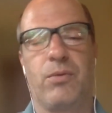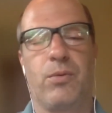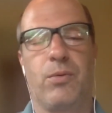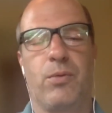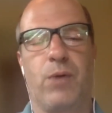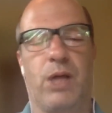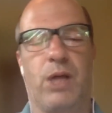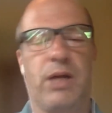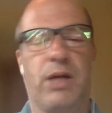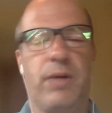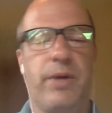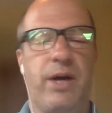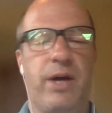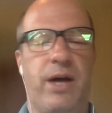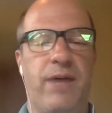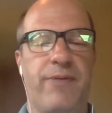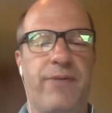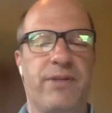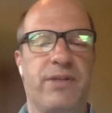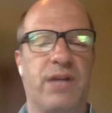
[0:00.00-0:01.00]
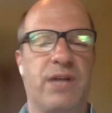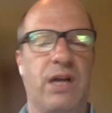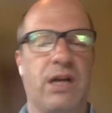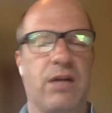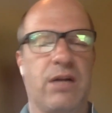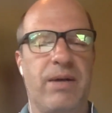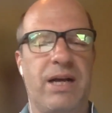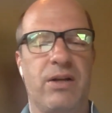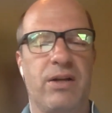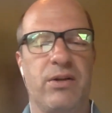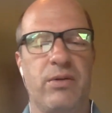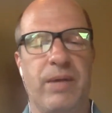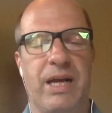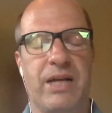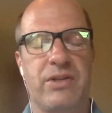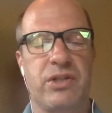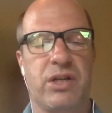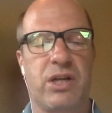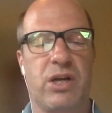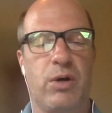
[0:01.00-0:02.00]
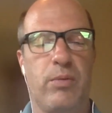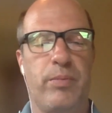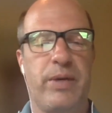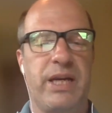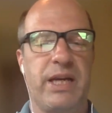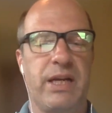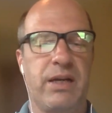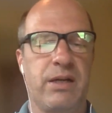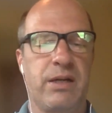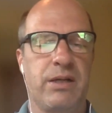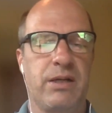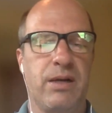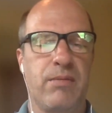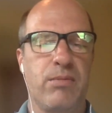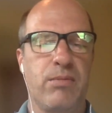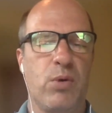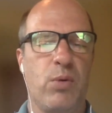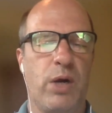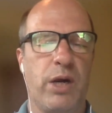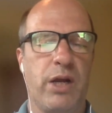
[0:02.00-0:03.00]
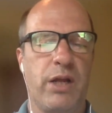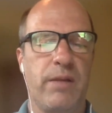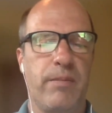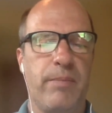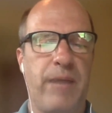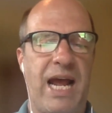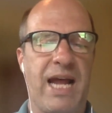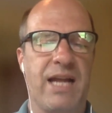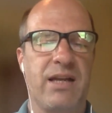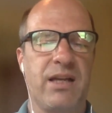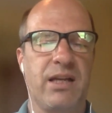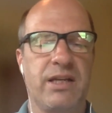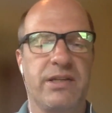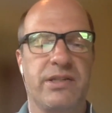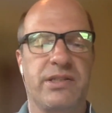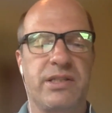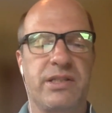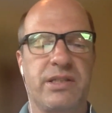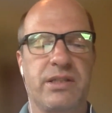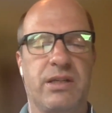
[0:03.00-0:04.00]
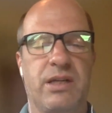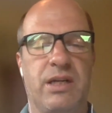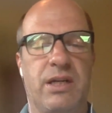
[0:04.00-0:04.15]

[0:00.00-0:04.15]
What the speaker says: Wally, we often talk about New Mexico being number one on the bad list and